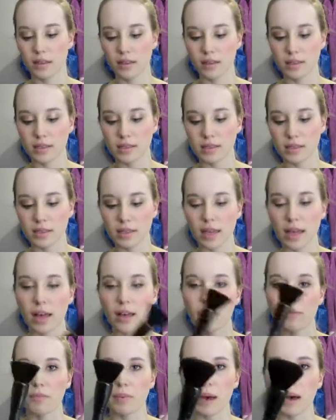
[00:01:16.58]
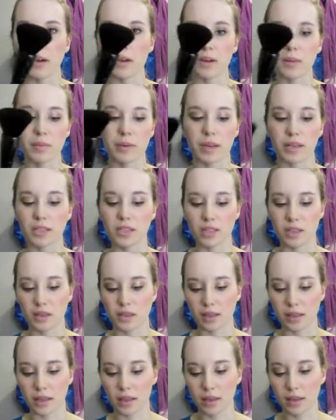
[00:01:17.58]
This is the e.l.f. powder brush
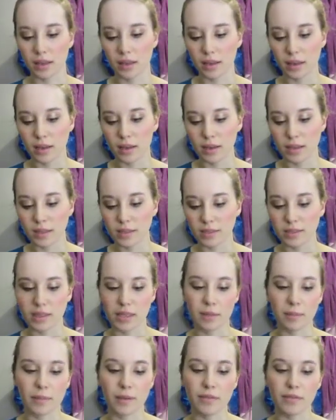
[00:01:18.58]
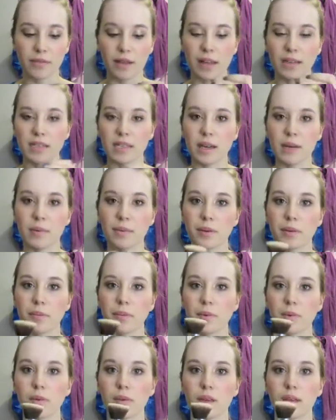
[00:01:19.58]
and the Sigma flat top
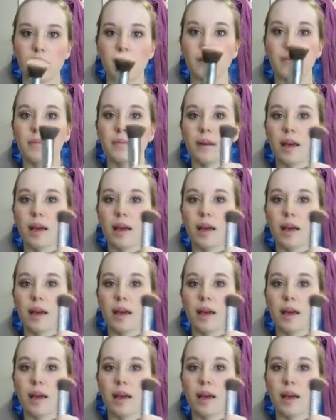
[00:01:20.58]
kabuki,